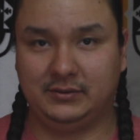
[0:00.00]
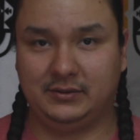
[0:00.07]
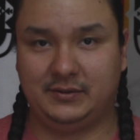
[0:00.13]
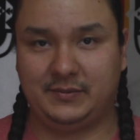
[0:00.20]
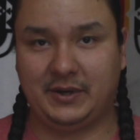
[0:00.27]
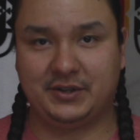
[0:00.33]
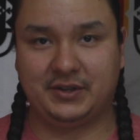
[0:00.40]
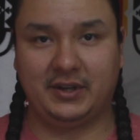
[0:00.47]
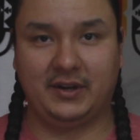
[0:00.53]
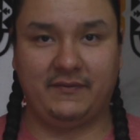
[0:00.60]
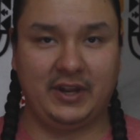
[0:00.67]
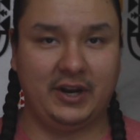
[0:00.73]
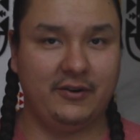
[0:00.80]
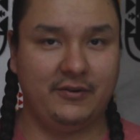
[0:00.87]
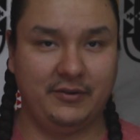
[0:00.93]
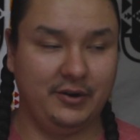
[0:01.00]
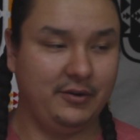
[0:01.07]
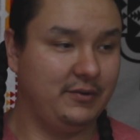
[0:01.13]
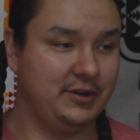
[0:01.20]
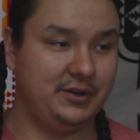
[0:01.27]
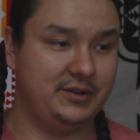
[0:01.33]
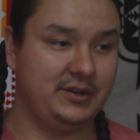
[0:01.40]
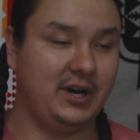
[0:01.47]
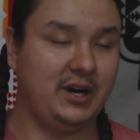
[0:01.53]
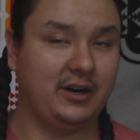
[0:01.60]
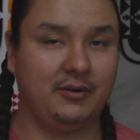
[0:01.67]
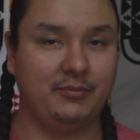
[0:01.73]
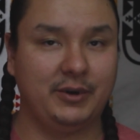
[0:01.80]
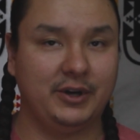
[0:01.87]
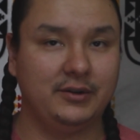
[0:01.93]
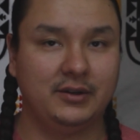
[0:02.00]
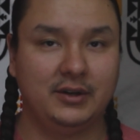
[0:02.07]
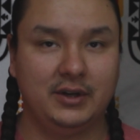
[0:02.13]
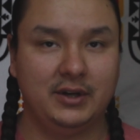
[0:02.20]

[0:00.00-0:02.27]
especially if they don't know what you're talking about.